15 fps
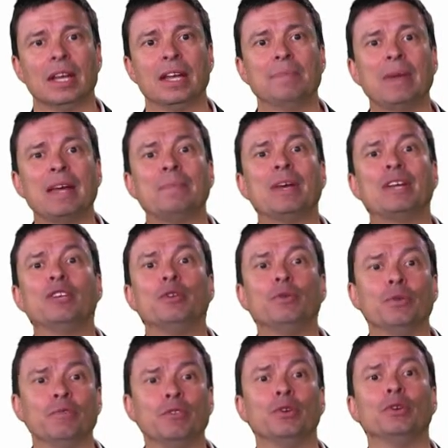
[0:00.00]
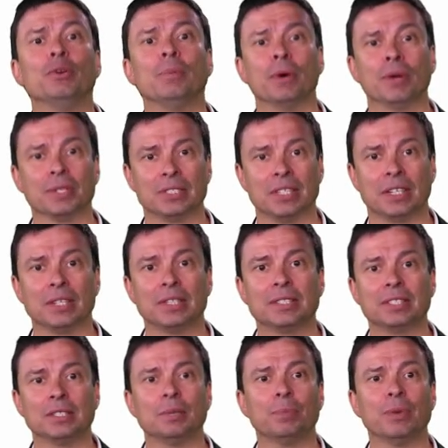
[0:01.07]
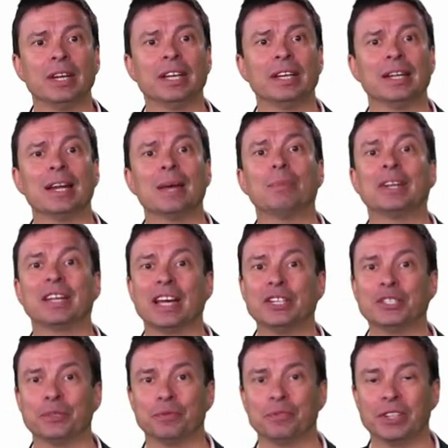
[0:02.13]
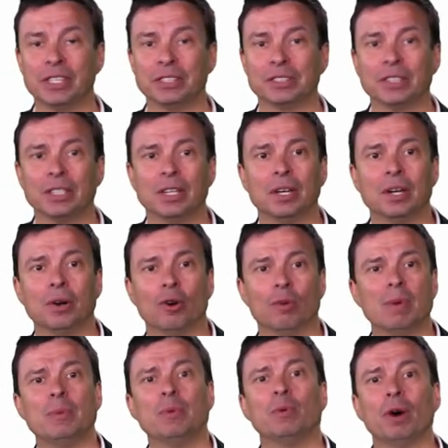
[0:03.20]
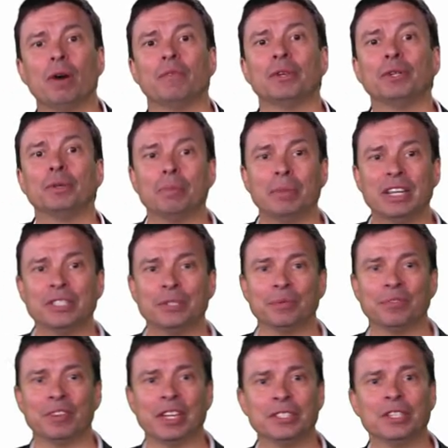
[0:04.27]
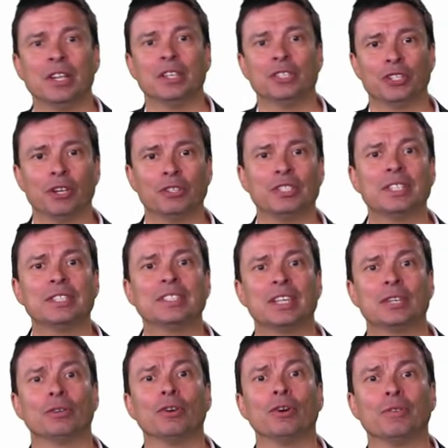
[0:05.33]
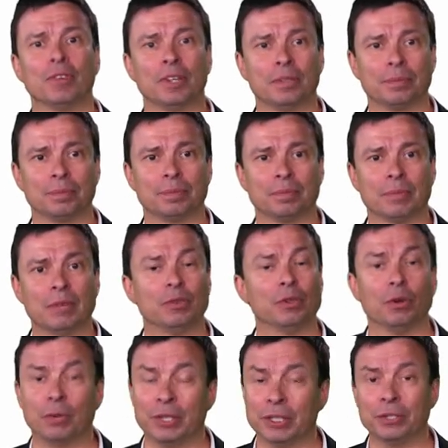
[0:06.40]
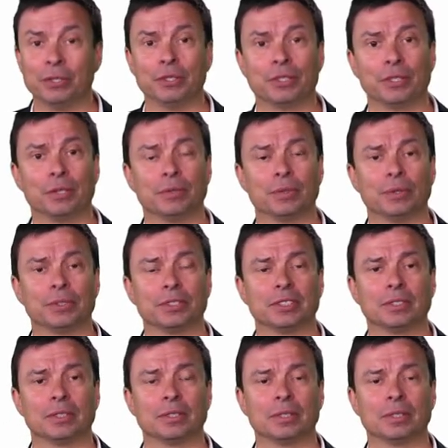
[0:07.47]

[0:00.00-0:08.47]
it may make you review your policy and consider bringing in application fees, or maybe rather than completion fees, charging instead on offer, if you're not really doing so, of course.